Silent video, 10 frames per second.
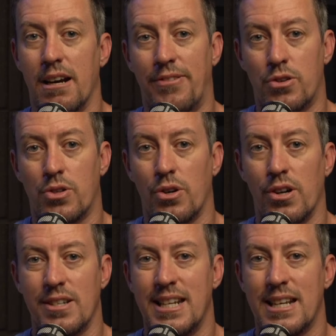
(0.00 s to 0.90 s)
if you're shot
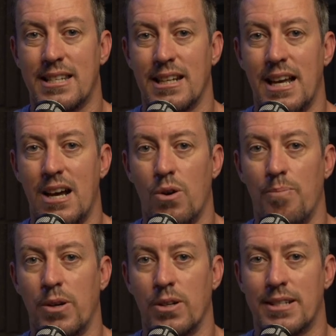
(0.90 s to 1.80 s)
on a DSLR or
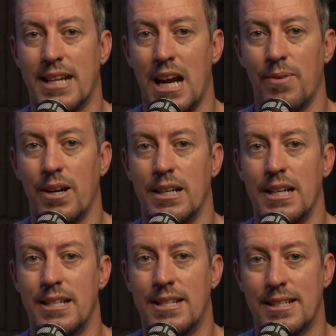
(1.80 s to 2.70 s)
mirrorless camera
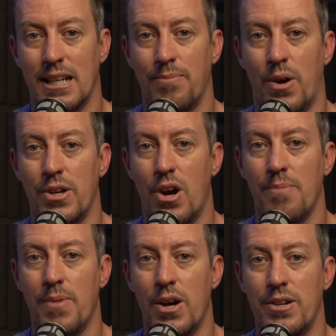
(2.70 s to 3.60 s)
in
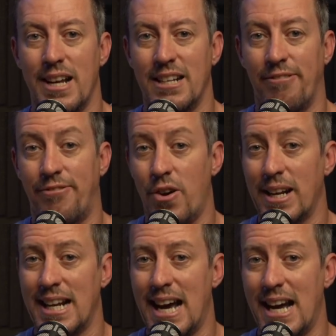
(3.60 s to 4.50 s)
16:9 mode and you're
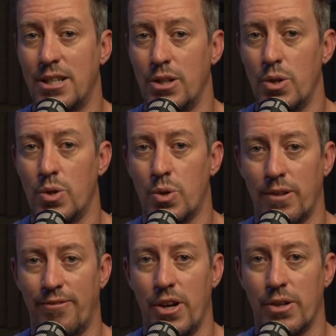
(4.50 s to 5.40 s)
finding it hard to use all
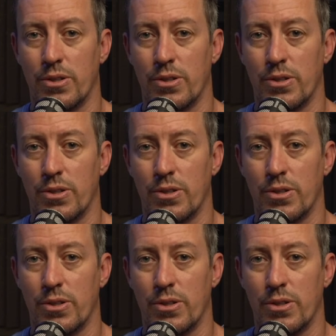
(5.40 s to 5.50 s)
the vertical